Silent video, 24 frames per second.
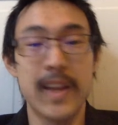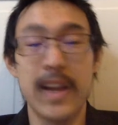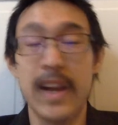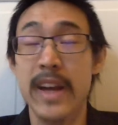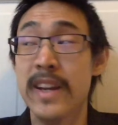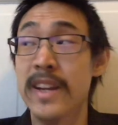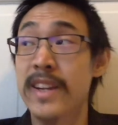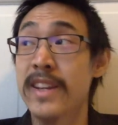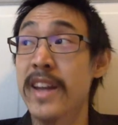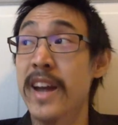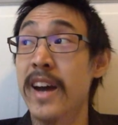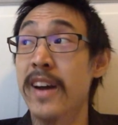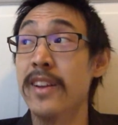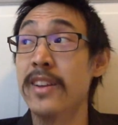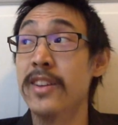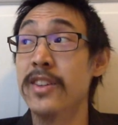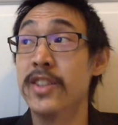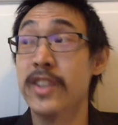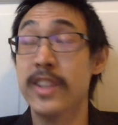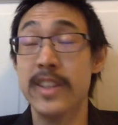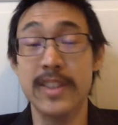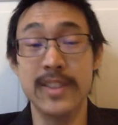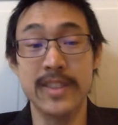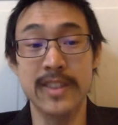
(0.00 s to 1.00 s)
An
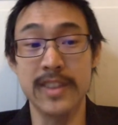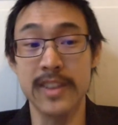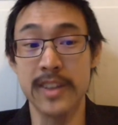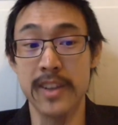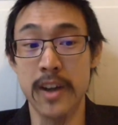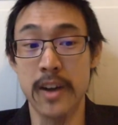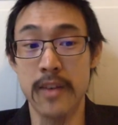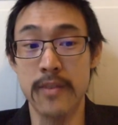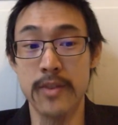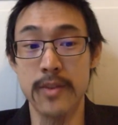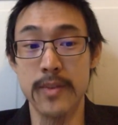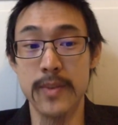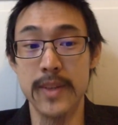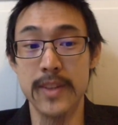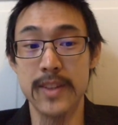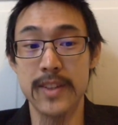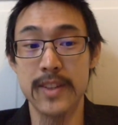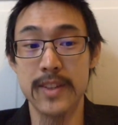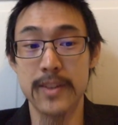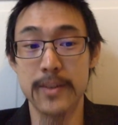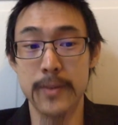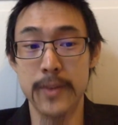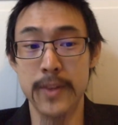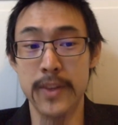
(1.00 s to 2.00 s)
analogy is the
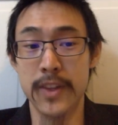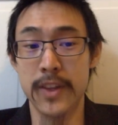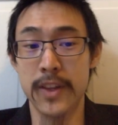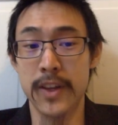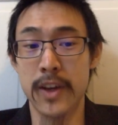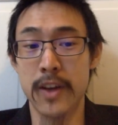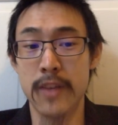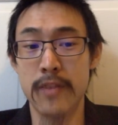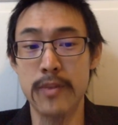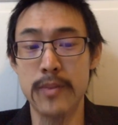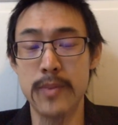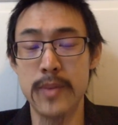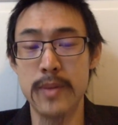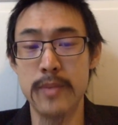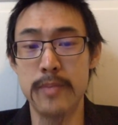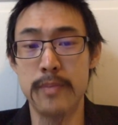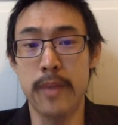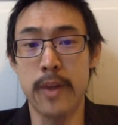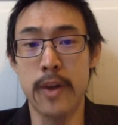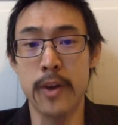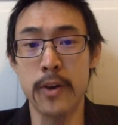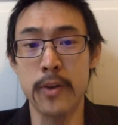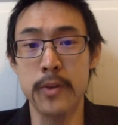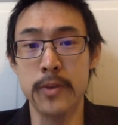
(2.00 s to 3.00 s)
government. When the government
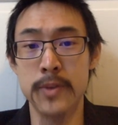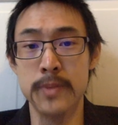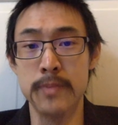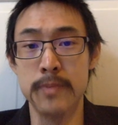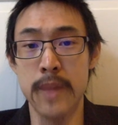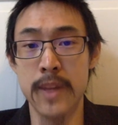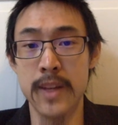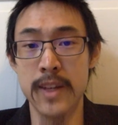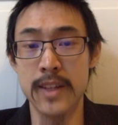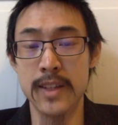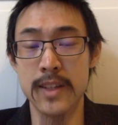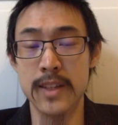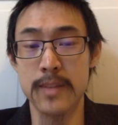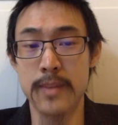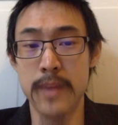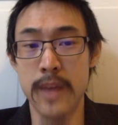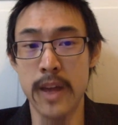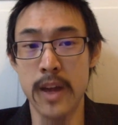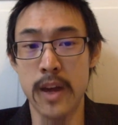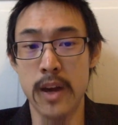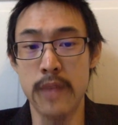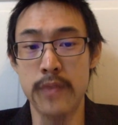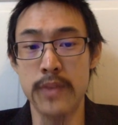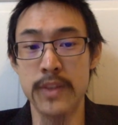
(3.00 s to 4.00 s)
borrows money to
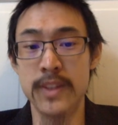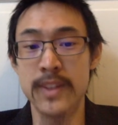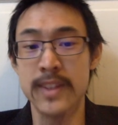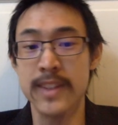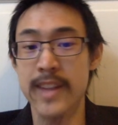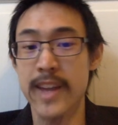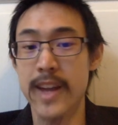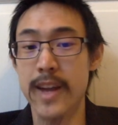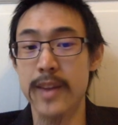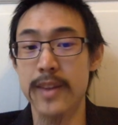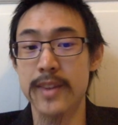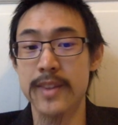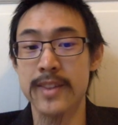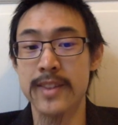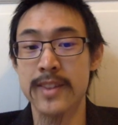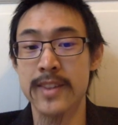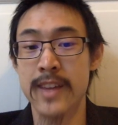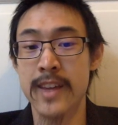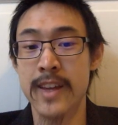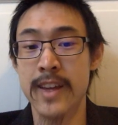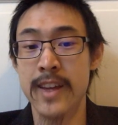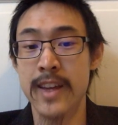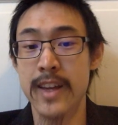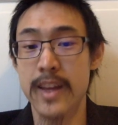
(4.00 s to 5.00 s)
pay off its
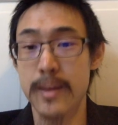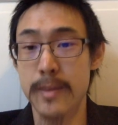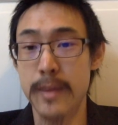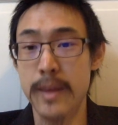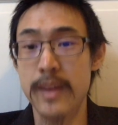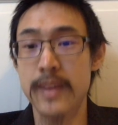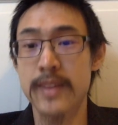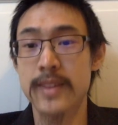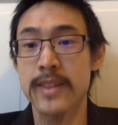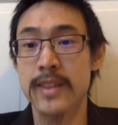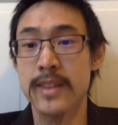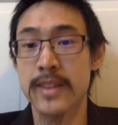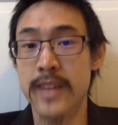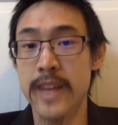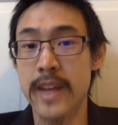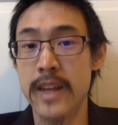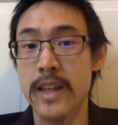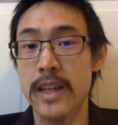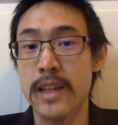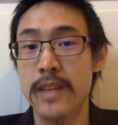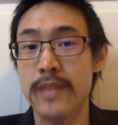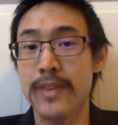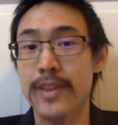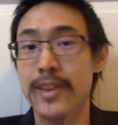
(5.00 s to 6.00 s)
debts, it makes the
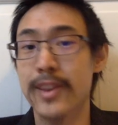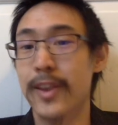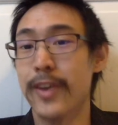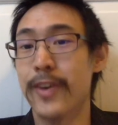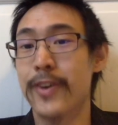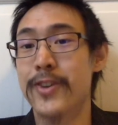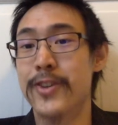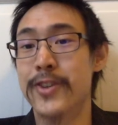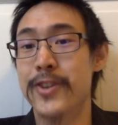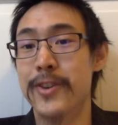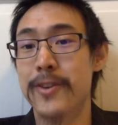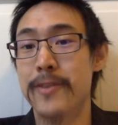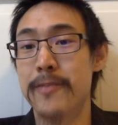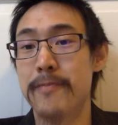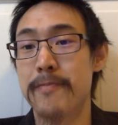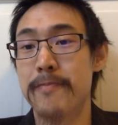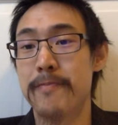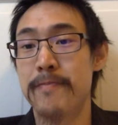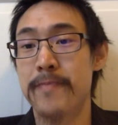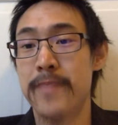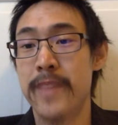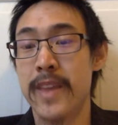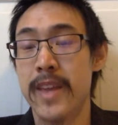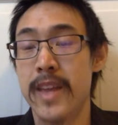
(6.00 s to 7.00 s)
debt even larger.
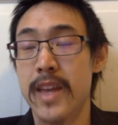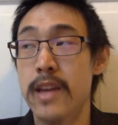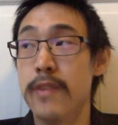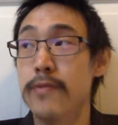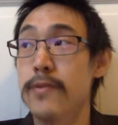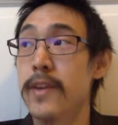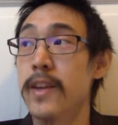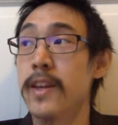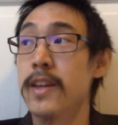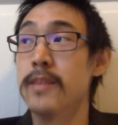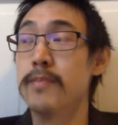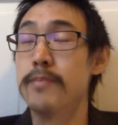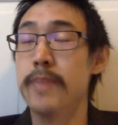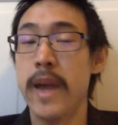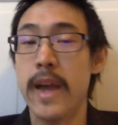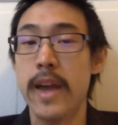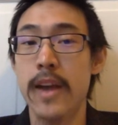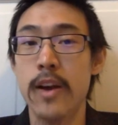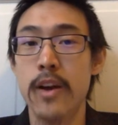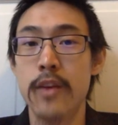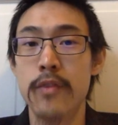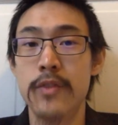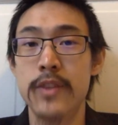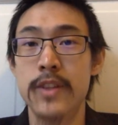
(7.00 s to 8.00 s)
If it can
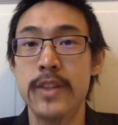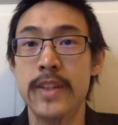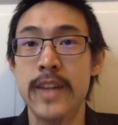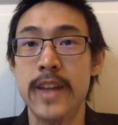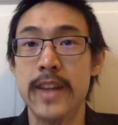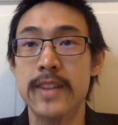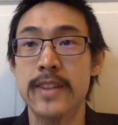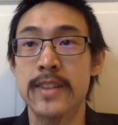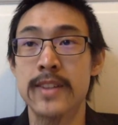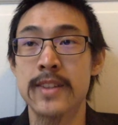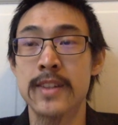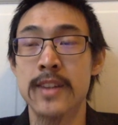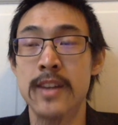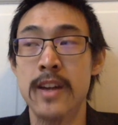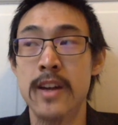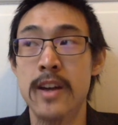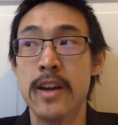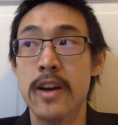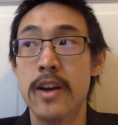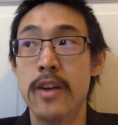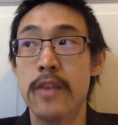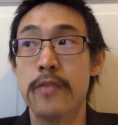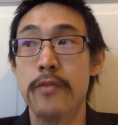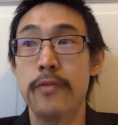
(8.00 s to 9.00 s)
pay off the debts
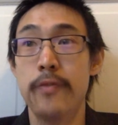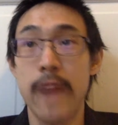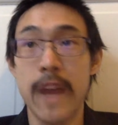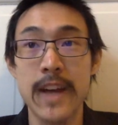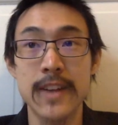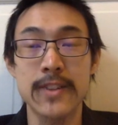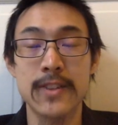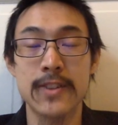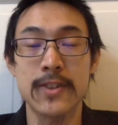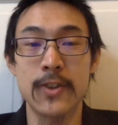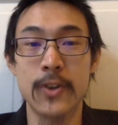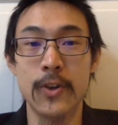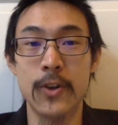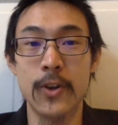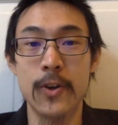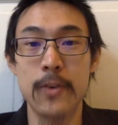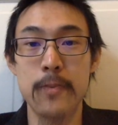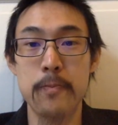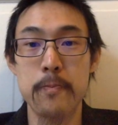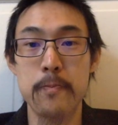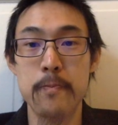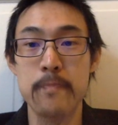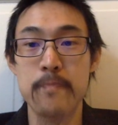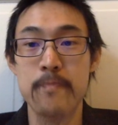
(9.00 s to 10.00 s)
faster